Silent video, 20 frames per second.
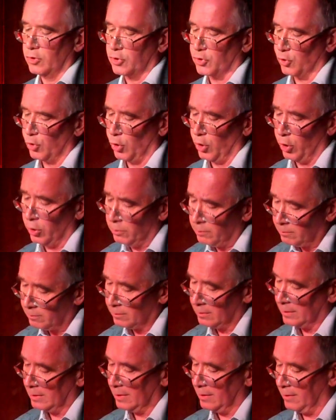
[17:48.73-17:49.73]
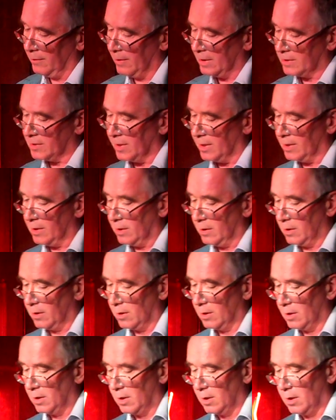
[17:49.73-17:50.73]
"Sir," they said,
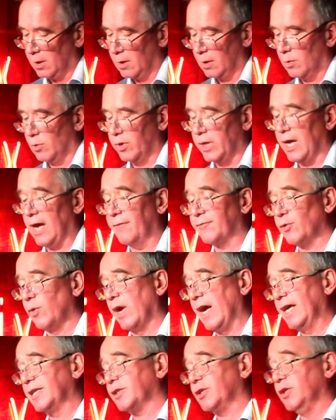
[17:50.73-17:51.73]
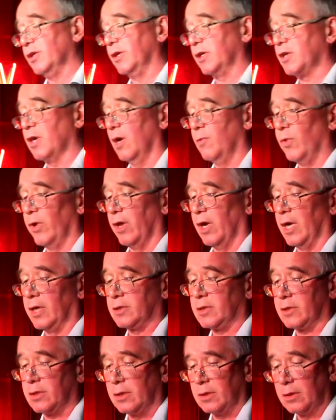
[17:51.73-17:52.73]
"we have to ask you to come with
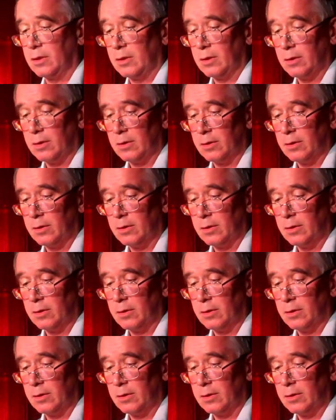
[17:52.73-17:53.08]
us."